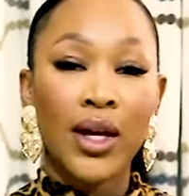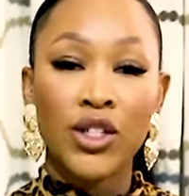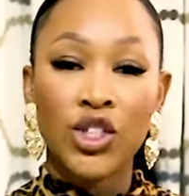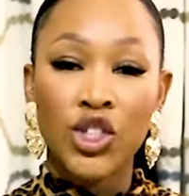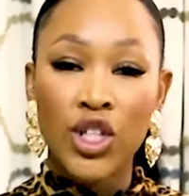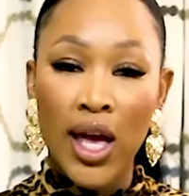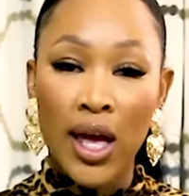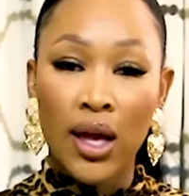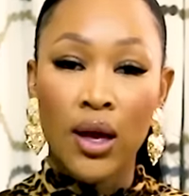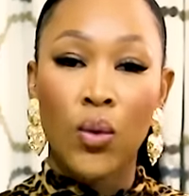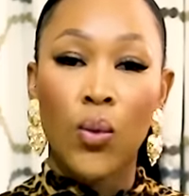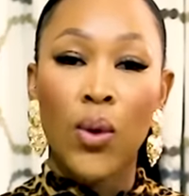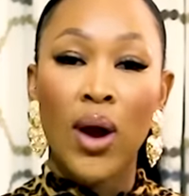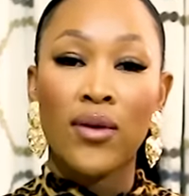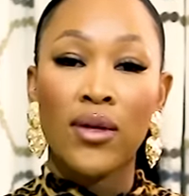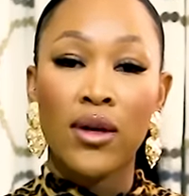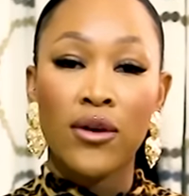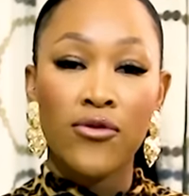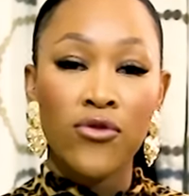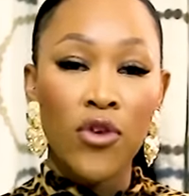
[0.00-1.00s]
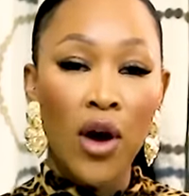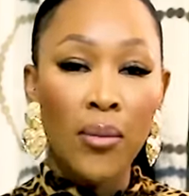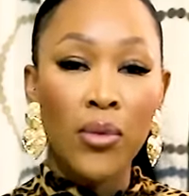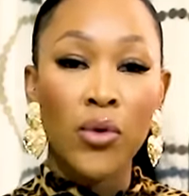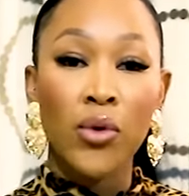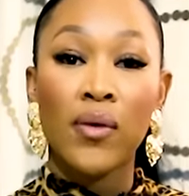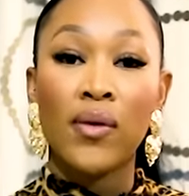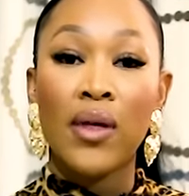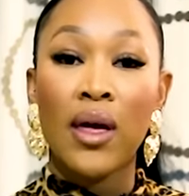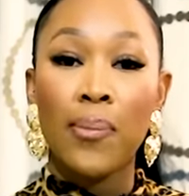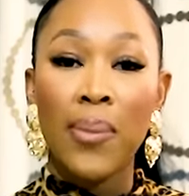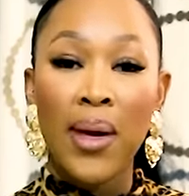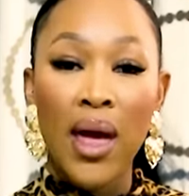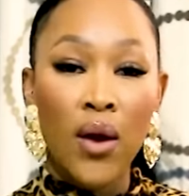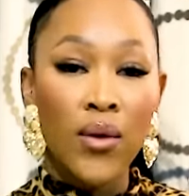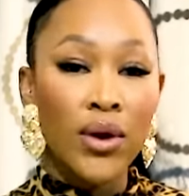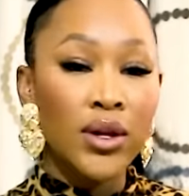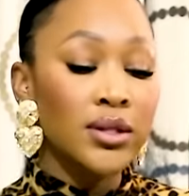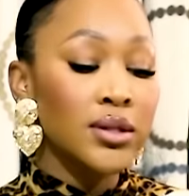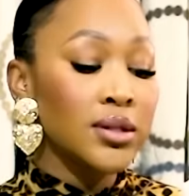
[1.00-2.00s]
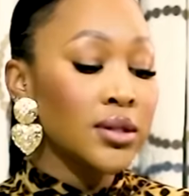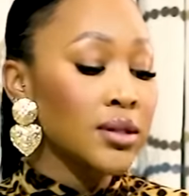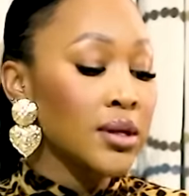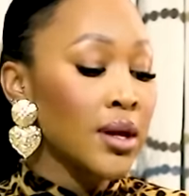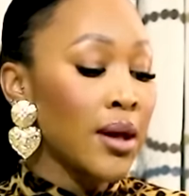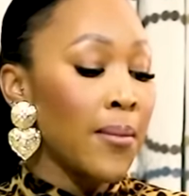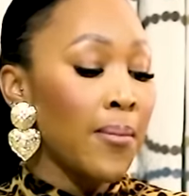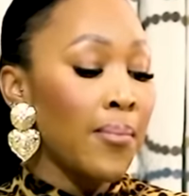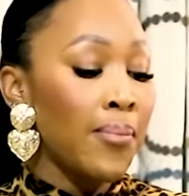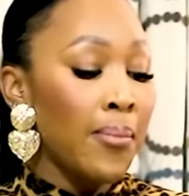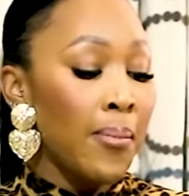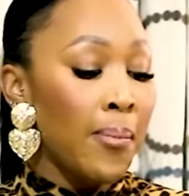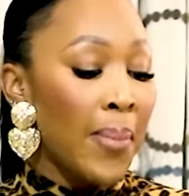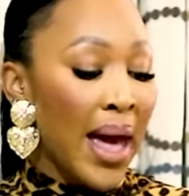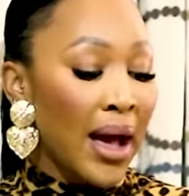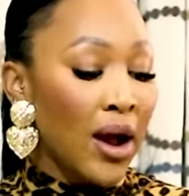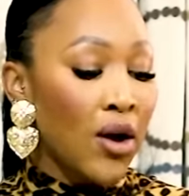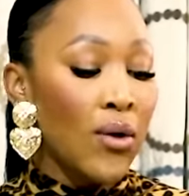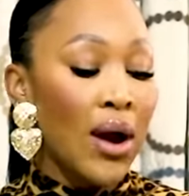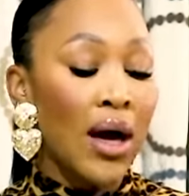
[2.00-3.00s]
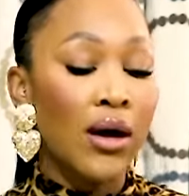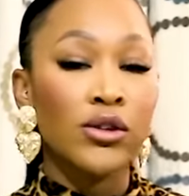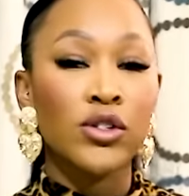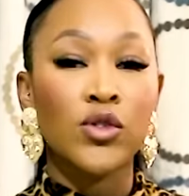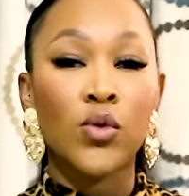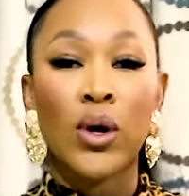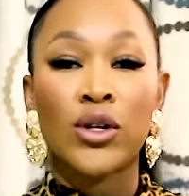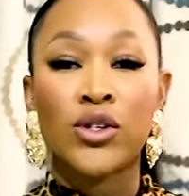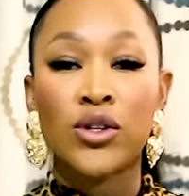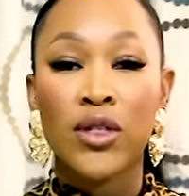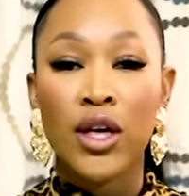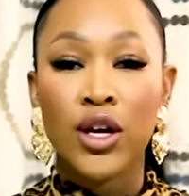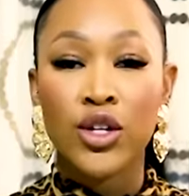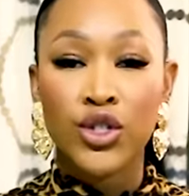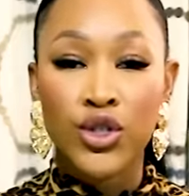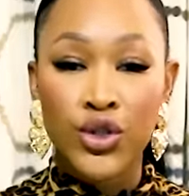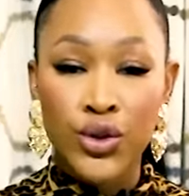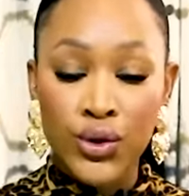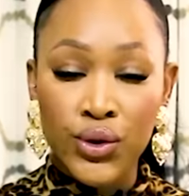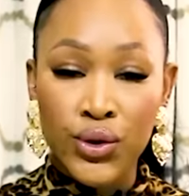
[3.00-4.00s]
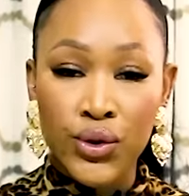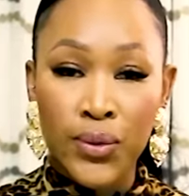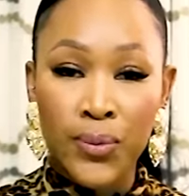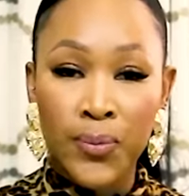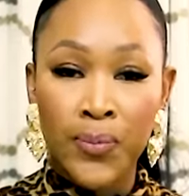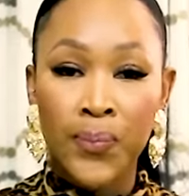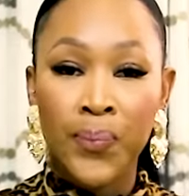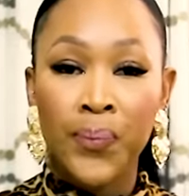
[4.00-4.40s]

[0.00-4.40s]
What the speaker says: check where they're from, who are their parents, background, what do they do?